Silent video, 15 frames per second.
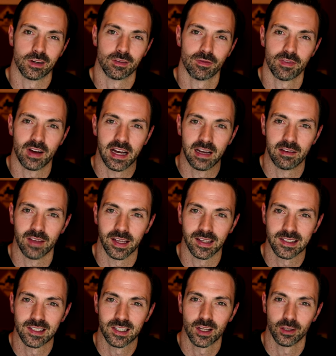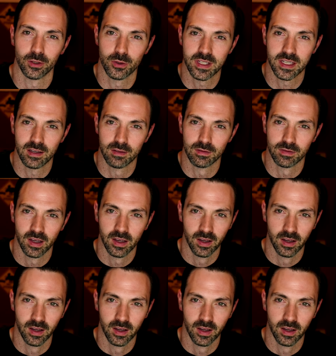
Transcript: 5 exclusive.